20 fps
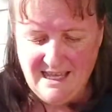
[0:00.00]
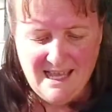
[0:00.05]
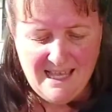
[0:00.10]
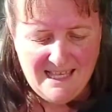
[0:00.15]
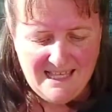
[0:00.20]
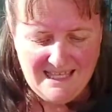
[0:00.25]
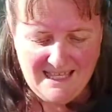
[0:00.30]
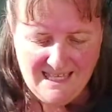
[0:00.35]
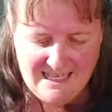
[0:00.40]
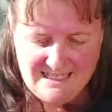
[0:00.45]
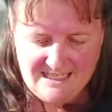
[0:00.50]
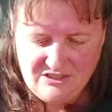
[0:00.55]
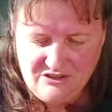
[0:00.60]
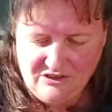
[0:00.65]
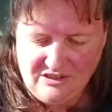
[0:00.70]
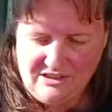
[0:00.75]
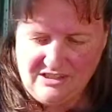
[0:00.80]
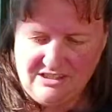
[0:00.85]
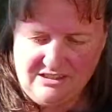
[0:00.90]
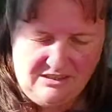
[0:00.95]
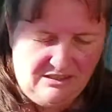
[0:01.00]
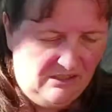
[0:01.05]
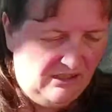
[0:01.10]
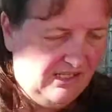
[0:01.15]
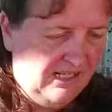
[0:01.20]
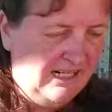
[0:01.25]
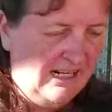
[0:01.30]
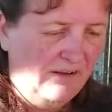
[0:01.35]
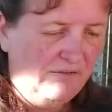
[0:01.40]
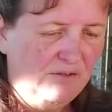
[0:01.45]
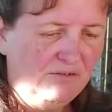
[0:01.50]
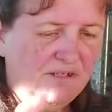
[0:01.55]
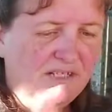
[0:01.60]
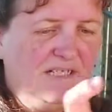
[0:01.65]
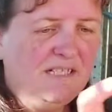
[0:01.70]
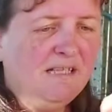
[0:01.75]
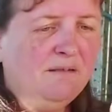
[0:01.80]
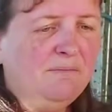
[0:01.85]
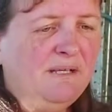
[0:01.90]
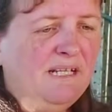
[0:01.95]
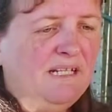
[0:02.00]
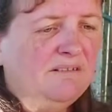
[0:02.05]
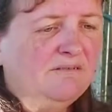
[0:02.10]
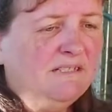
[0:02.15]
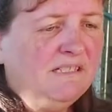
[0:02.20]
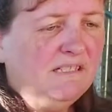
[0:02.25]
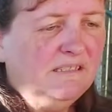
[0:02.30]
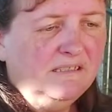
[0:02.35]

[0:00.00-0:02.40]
Yes, Jonathan, you can have the rest of the mandarin.